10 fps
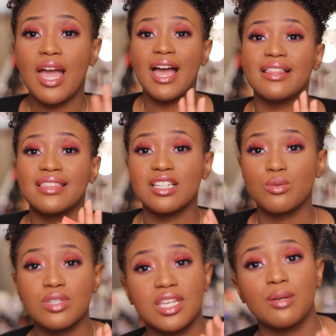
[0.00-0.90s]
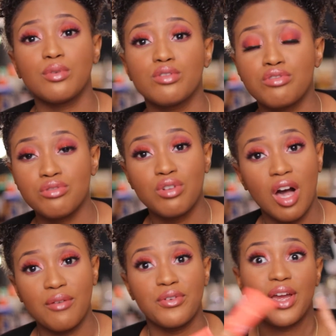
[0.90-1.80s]
And this was able to
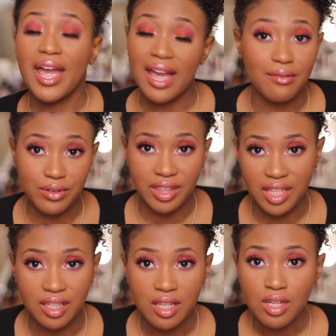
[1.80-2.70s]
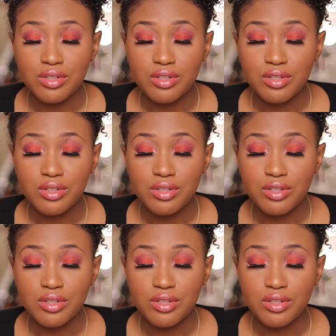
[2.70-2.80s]
cover everything.